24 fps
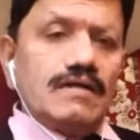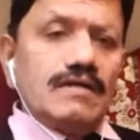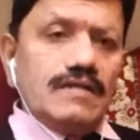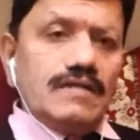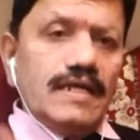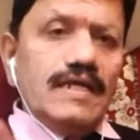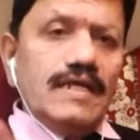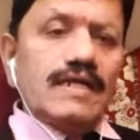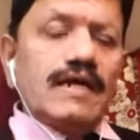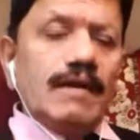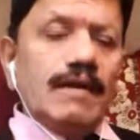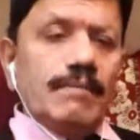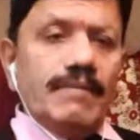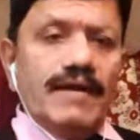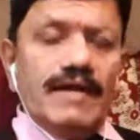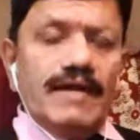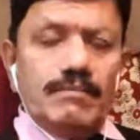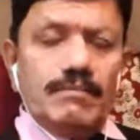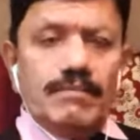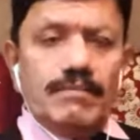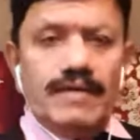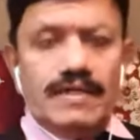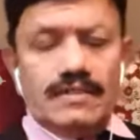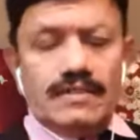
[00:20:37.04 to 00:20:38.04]
Ten
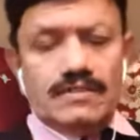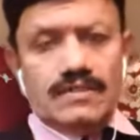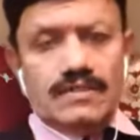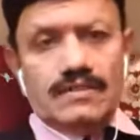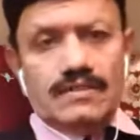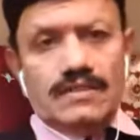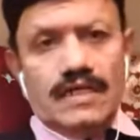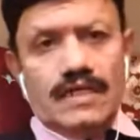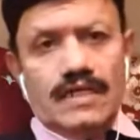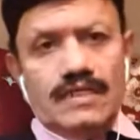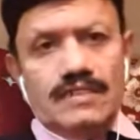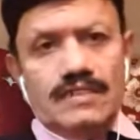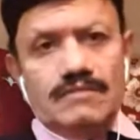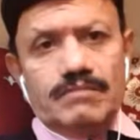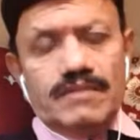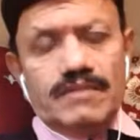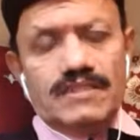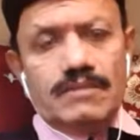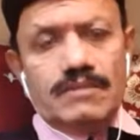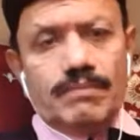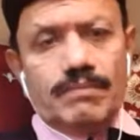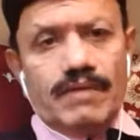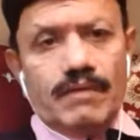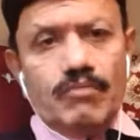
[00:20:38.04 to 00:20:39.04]
Commandments. That is mean
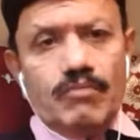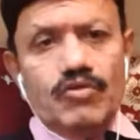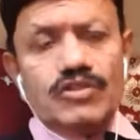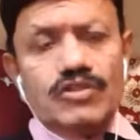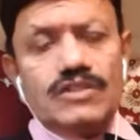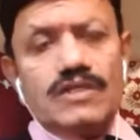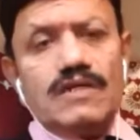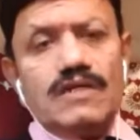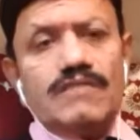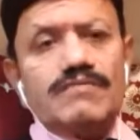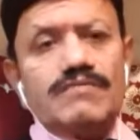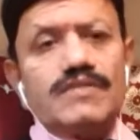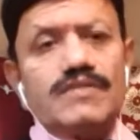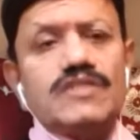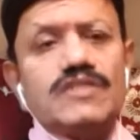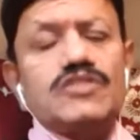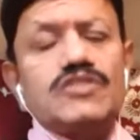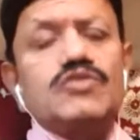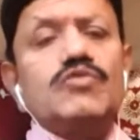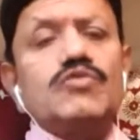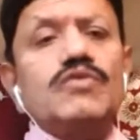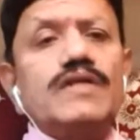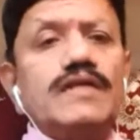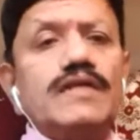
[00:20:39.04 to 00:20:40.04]
the promotion of the
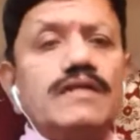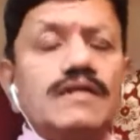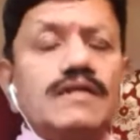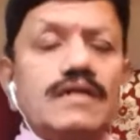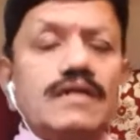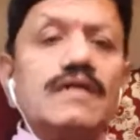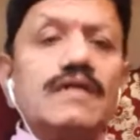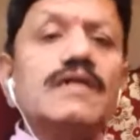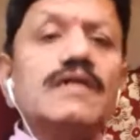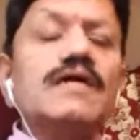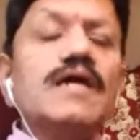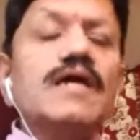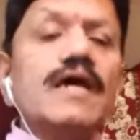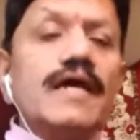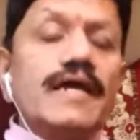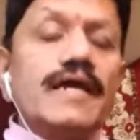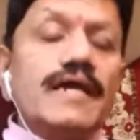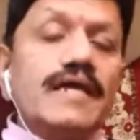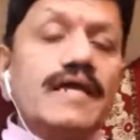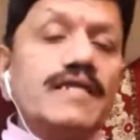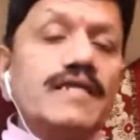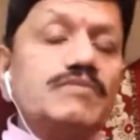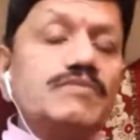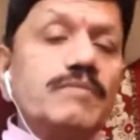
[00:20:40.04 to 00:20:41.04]
student
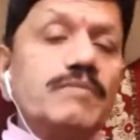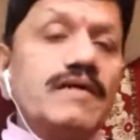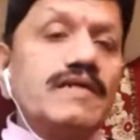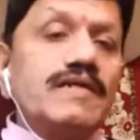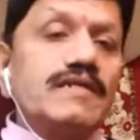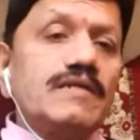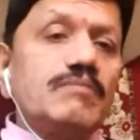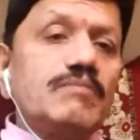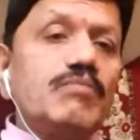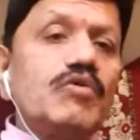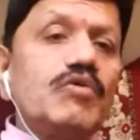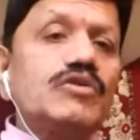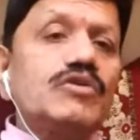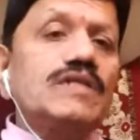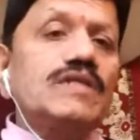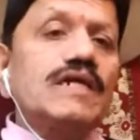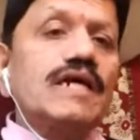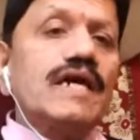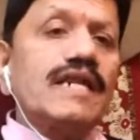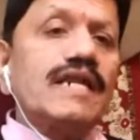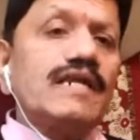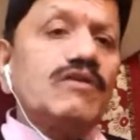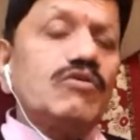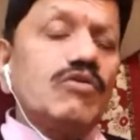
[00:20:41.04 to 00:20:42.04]
engagement in both the
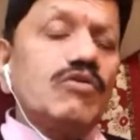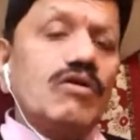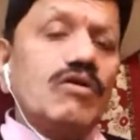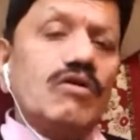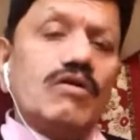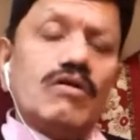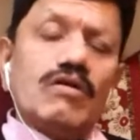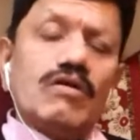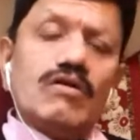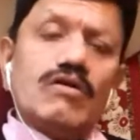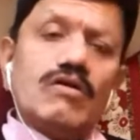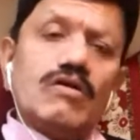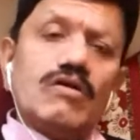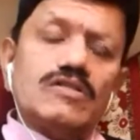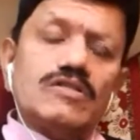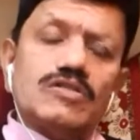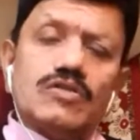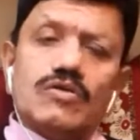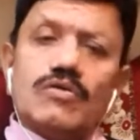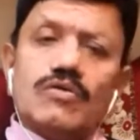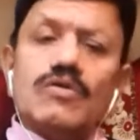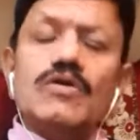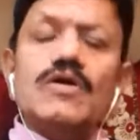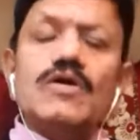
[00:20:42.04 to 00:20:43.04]
curricular and
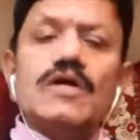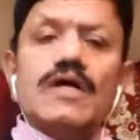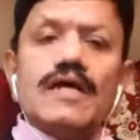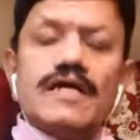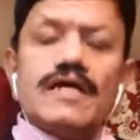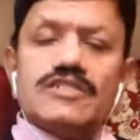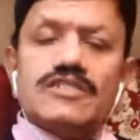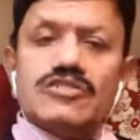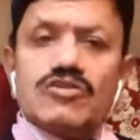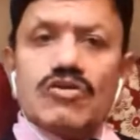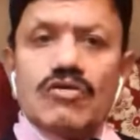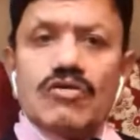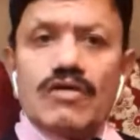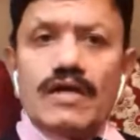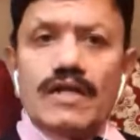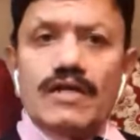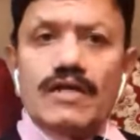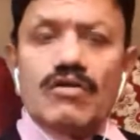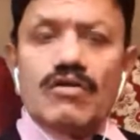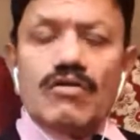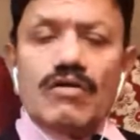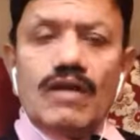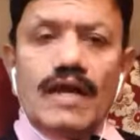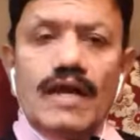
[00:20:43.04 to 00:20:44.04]
also
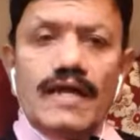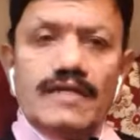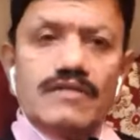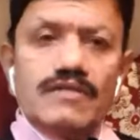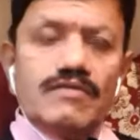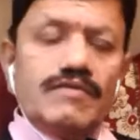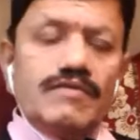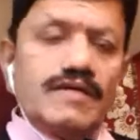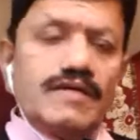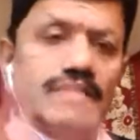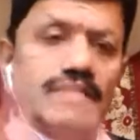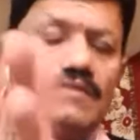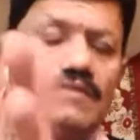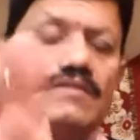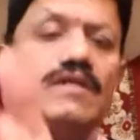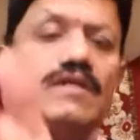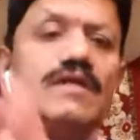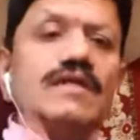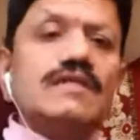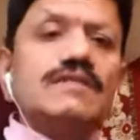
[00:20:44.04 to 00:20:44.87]
extracurricular activities.